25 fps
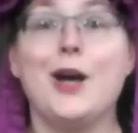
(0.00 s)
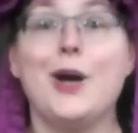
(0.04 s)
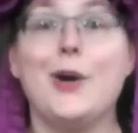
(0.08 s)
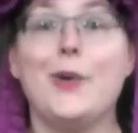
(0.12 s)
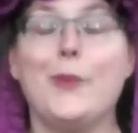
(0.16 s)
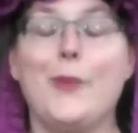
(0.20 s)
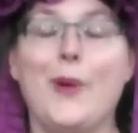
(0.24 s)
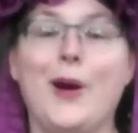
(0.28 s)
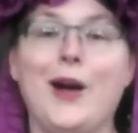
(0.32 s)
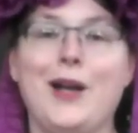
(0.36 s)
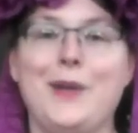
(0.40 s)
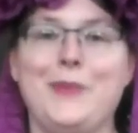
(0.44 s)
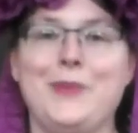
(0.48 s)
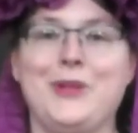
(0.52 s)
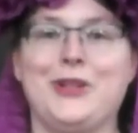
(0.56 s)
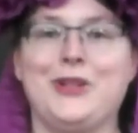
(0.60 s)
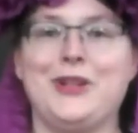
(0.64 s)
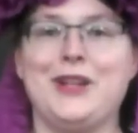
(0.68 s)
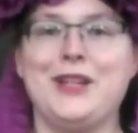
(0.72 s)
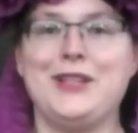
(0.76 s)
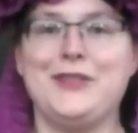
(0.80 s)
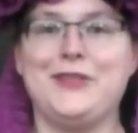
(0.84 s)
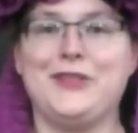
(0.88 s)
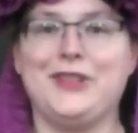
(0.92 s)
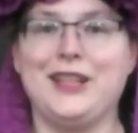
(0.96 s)
Welcome to
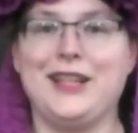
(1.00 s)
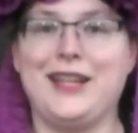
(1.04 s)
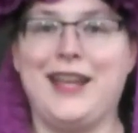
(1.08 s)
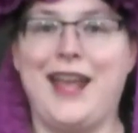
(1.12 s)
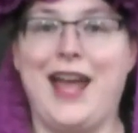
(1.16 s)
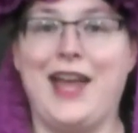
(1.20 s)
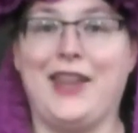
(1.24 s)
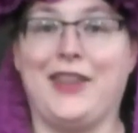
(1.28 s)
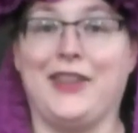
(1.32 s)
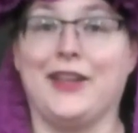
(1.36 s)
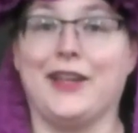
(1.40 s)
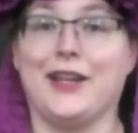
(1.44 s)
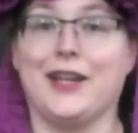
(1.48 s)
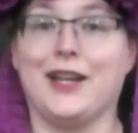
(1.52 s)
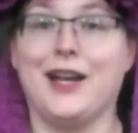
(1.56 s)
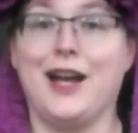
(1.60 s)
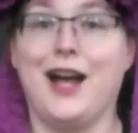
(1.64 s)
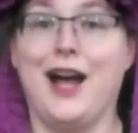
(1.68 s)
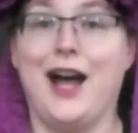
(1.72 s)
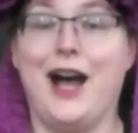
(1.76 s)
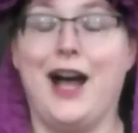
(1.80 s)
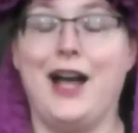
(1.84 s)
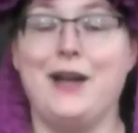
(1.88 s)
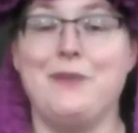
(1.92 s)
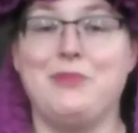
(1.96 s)
Gracefully Catholic.
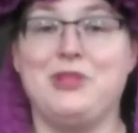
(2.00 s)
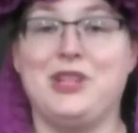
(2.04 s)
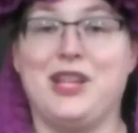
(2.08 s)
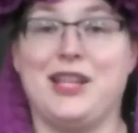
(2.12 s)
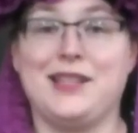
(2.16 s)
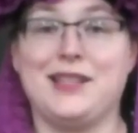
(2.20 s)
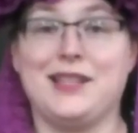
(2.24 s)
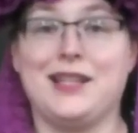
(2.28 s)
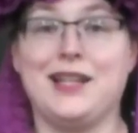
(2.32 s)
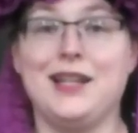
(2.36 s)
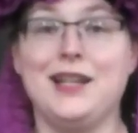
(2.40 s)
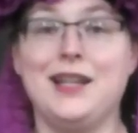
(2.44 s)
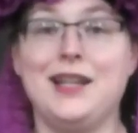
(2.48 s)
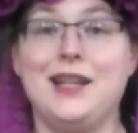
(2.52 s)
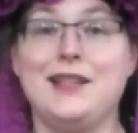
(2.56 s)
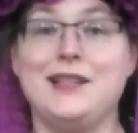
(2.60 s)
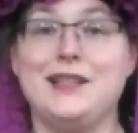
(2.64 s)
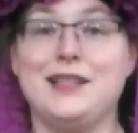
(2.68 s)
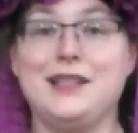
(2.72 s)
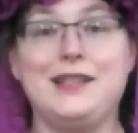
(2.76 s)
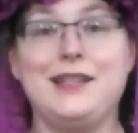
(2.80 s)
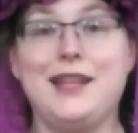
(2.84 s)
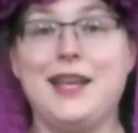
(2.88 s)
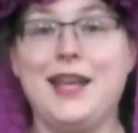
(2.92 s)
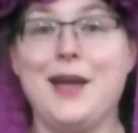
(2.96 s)
I'm Jessica, and
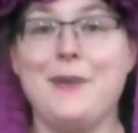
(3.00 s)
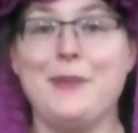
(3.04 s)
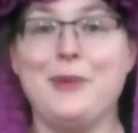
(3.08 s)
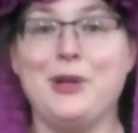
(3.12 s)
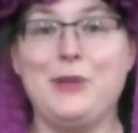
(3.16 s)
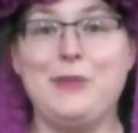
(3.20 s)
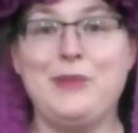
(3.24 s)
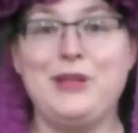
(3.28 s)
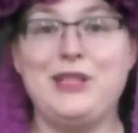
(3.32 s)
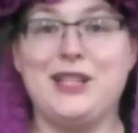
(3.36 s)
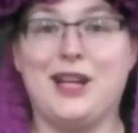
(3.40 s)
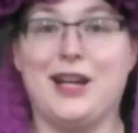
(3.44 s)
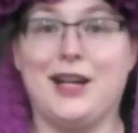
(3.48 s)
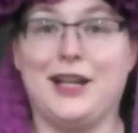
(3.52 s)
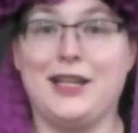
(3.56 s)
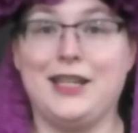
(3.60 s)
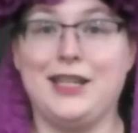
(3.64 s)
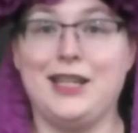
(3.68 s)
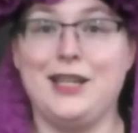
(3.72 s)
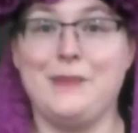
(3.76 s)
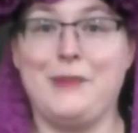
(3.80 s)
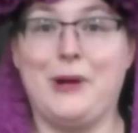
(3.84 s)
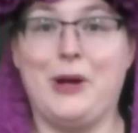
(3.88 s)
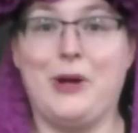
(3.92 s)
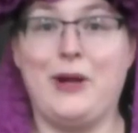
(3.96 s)
today I'm going to be
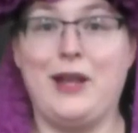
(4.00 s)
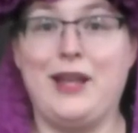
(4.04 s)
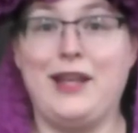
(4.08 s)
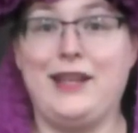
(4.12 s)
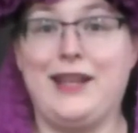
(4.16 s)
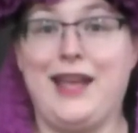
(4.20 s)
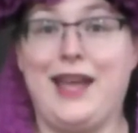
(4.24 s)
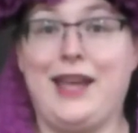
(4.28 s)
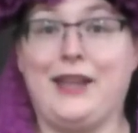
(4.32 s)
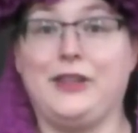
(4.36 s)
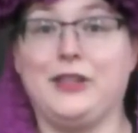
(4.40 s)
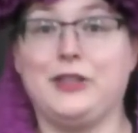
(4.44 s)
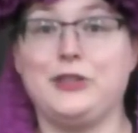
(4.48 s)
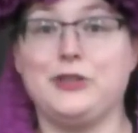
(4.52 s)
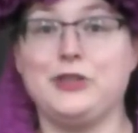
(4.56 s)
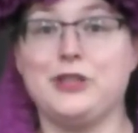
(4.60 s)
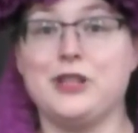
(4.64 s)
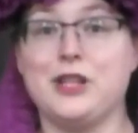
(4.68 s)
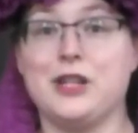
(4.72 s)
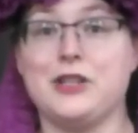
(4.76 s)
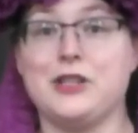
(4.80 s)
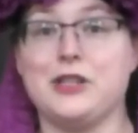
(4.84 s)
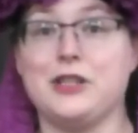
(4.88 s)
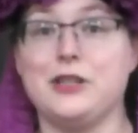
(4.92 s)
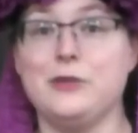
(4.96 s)
talking about a Catholic
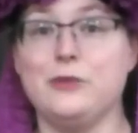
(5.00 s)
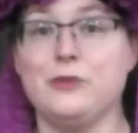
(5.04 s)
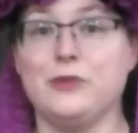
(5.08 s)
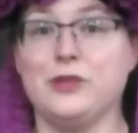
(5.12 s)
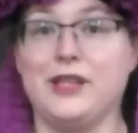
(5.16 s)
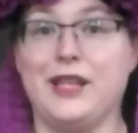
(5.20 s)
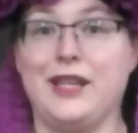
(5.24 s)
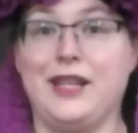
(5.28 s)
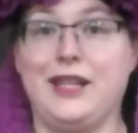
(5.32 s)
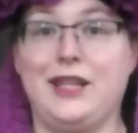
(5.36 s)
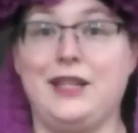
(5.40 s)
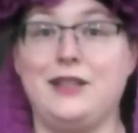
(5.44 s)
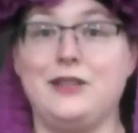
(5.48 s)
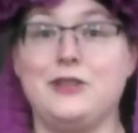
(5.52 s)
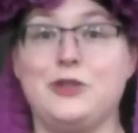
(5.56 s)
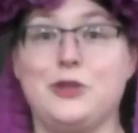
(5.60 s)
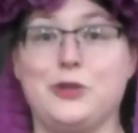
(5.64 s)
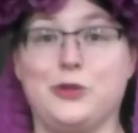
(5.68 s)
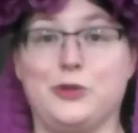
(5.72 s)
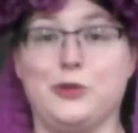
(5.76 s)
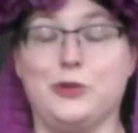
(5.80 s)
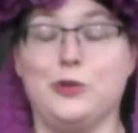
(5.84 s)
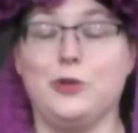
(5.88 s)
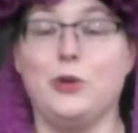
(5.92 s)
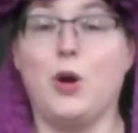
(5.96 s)
tradition relating
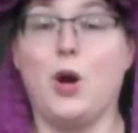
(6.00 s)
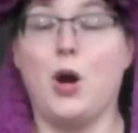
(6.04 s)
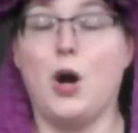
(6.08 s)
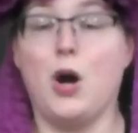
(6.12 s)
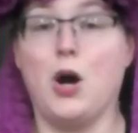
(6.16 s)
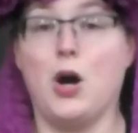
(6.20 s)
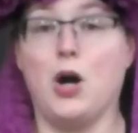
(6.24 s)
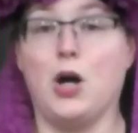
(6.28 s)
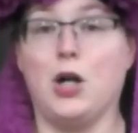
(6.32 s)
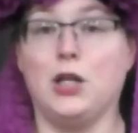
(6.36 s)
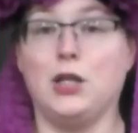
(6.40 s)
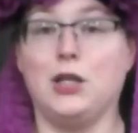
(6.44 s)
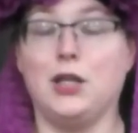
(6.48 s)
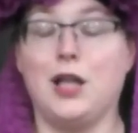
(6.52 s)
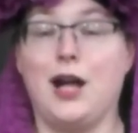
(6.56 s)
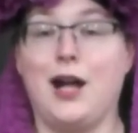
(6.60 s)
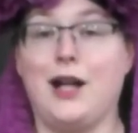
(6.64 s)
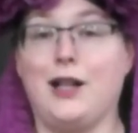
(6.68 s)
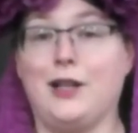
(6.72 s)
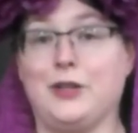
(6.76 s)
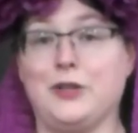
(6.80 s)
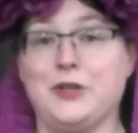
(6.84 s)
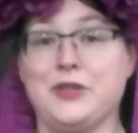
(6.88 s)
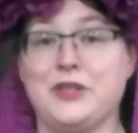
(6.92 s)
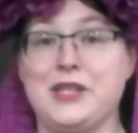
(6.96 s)
to All
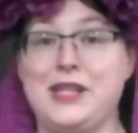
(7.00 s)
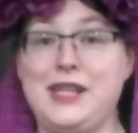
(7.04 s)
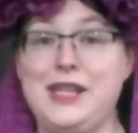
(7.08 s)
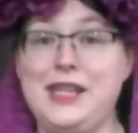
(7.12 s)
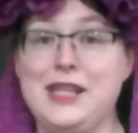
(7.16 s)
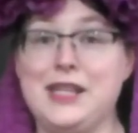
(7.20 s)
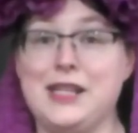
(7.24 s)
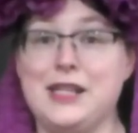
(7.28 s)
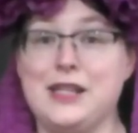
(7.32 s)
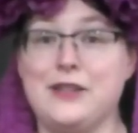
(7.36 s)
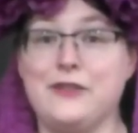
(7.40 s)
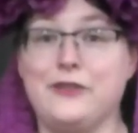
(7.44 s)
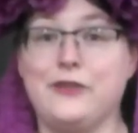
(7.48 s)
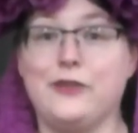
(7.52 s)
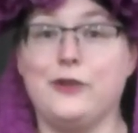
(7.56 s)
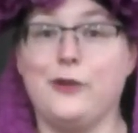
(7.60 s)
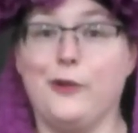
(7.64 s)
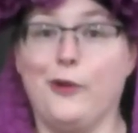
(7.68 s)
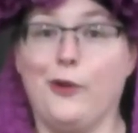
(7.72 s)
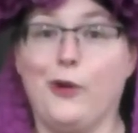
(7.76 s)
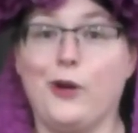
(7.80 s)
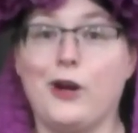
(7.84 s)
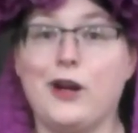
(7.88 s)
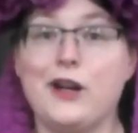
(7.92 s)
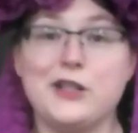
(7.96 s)
Hallows Eve,
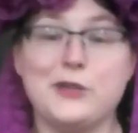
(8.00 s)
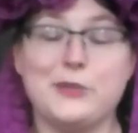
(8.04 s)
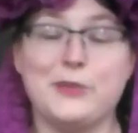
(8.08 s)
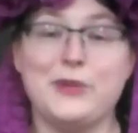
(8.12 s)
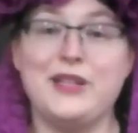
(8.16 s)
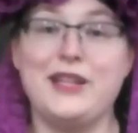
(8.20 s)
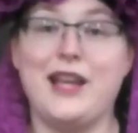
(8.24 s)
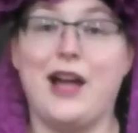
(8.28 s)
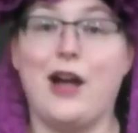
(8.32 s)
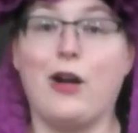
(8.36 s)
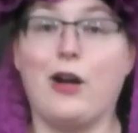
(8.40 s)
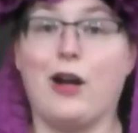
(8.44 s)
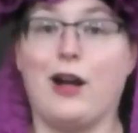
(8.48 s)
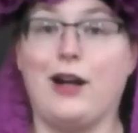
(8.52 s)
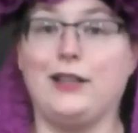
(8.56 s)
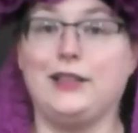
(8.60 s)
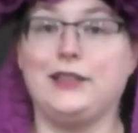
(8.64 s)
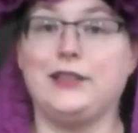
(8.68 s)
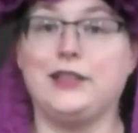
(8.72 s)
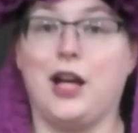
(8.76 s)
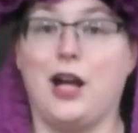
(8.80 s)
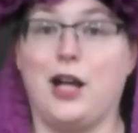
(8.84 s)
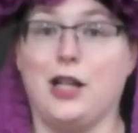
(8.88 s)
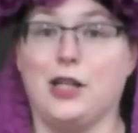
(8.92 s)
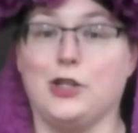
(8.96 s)
or as we now call
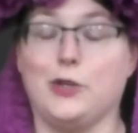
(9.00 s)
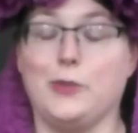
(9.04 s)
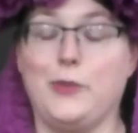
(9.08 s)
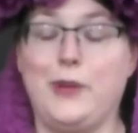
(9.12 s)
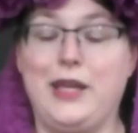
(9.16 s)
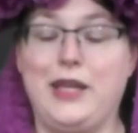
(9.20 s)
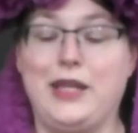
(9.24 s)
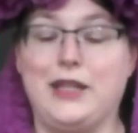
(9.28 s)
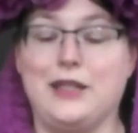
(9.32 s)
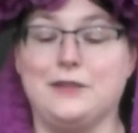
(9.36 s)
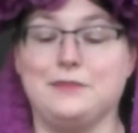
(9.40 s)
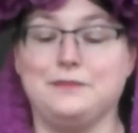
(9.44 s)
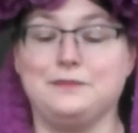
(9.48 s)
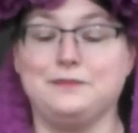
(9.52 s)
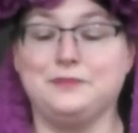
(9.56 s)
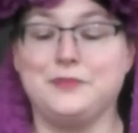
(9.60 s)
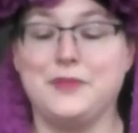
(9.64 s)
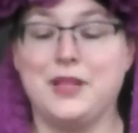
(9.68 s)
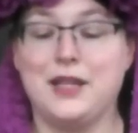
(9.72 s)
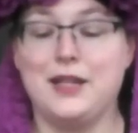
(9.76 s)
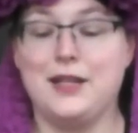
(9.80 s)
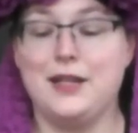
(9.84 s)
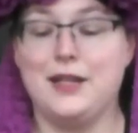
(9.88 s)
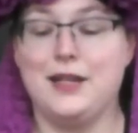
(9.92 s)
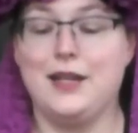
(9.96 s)
it, Halloween.
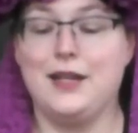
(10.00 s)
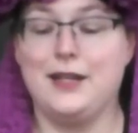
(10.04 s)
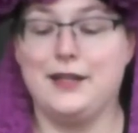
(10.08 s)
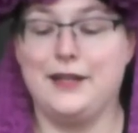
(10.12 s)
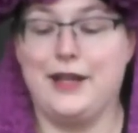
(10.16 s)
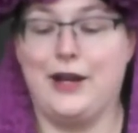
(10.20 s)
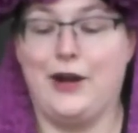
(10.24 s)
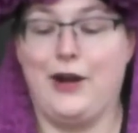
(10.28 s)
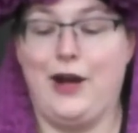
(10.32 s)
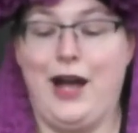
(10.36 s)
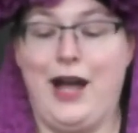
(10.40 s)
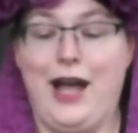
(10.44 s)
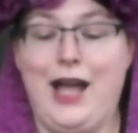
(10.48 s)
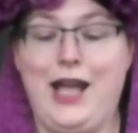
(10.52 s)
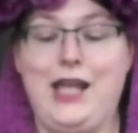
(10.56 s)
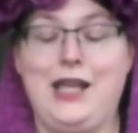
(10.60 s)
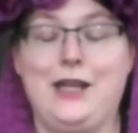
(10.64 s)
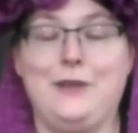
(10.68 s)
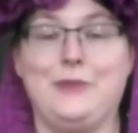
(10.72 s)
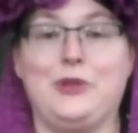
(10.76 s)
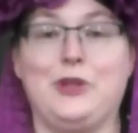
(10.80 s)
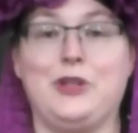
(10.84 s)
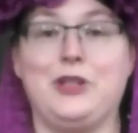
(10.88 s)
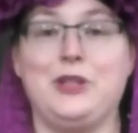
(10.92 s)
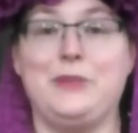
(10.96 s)
Now, I
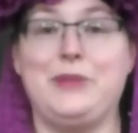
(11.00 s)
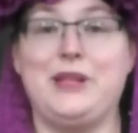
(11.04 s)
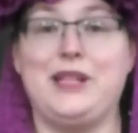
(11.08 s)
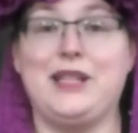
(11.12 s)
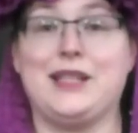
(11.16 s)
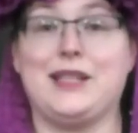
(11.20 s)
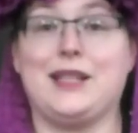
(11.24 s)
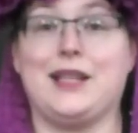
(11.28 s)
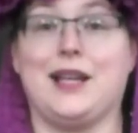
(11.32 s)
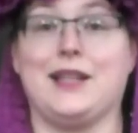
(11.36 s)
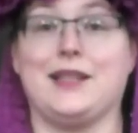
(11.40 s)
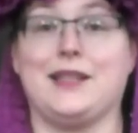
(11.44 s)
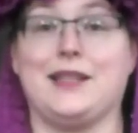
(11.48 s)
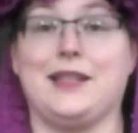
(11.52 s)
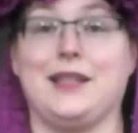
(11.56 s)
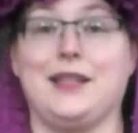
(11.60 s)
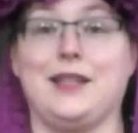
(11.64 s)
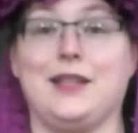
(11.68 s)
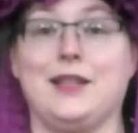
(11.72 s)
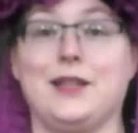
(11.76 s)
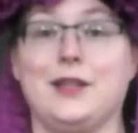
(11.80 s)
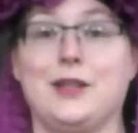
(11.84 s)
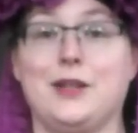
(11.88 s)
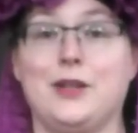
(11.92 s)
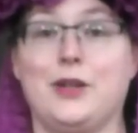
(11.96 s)
am going to be
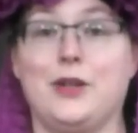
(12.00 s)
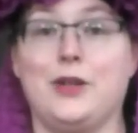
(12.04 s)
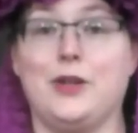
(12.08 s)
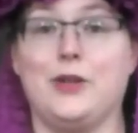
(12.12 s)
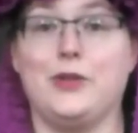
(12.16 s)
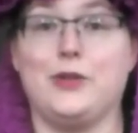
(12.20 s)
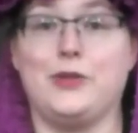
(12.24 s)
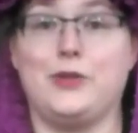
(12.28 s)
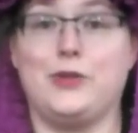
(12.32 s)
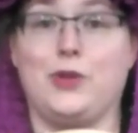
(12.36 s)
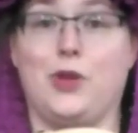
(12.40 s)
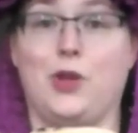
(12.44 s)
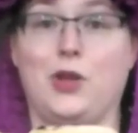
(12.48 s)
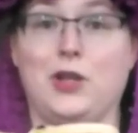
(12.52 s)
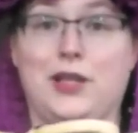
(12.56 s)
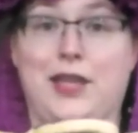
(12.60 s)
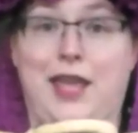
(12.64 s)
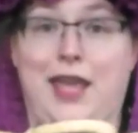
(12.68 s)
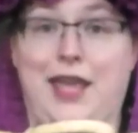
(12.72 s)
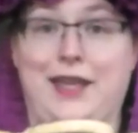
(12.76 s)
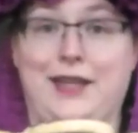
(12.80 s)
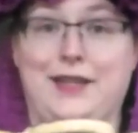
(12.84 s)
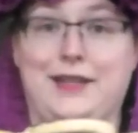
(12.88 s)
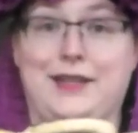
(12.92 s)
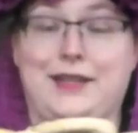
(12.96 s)
discussing soul
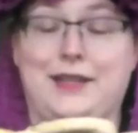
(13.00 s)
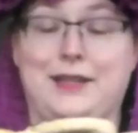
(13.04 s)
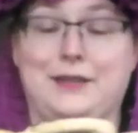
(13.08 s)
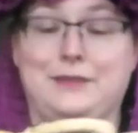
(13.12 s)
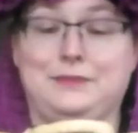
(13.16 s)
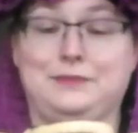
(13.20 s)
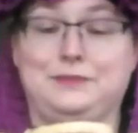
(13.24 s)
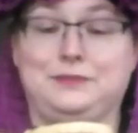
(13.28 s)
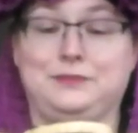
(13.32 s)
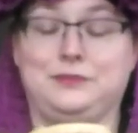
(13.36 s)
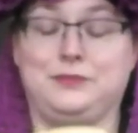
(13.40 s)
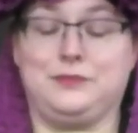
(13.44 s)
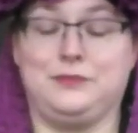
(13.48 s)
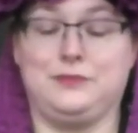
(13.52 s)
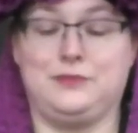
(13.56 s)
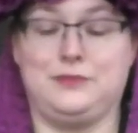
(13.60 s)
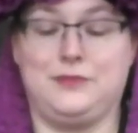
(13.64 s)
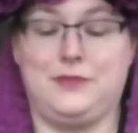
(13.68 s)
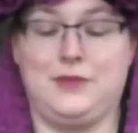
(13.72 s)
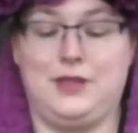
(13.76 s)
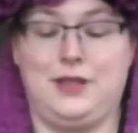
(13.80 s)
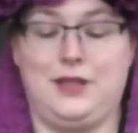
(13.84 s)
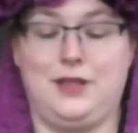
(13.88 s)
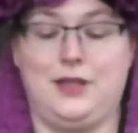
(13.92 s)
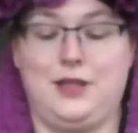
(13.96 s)
cakes,
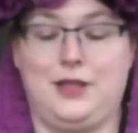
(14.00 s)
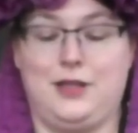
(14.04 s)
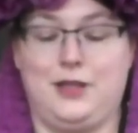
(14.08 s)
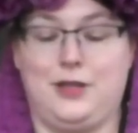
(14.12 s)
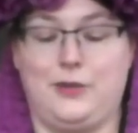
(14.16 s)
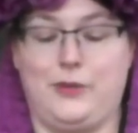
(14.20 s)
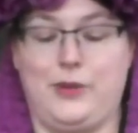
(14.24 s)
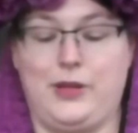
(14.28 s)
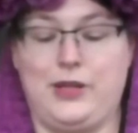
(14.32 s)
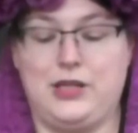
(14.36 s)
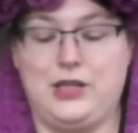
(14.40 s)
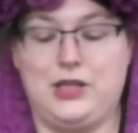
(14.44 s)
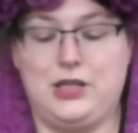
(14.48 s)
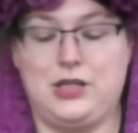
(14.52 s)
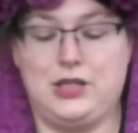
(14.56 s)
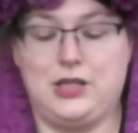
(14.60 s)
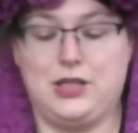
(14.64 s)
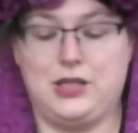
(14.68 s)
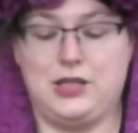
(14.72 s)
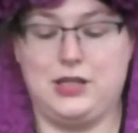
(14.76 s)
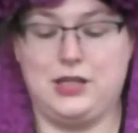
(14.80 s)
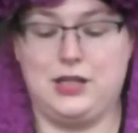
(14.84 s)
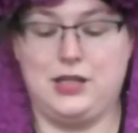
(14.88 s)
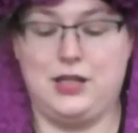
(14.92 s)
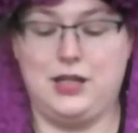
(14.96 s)

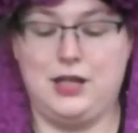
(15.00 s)
which